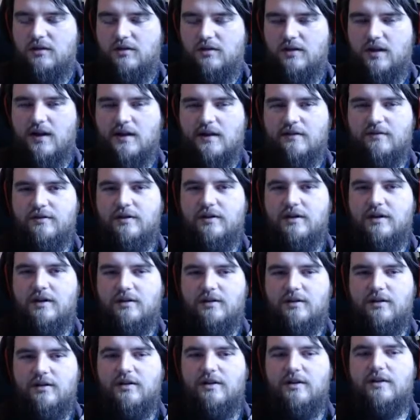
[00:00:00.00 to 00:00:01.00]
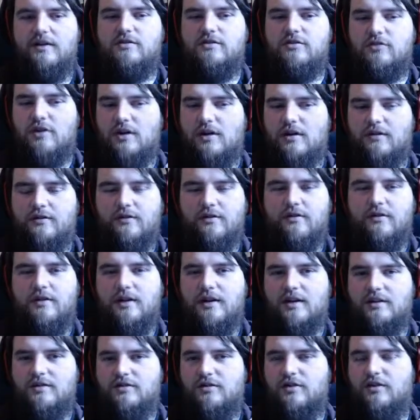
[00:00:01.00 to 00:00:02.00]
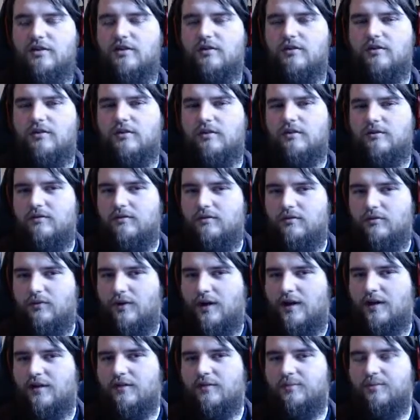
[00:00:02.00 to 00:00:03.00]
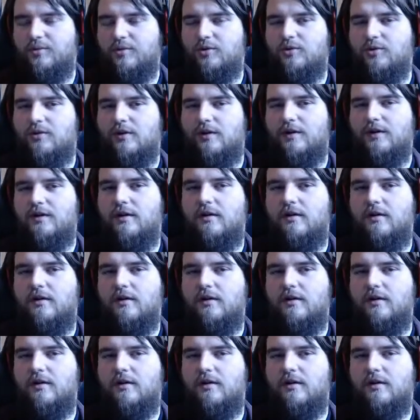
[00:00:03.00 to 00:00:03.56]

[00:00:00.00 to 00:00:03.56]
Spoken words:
However, I think it's often executed rather poorly.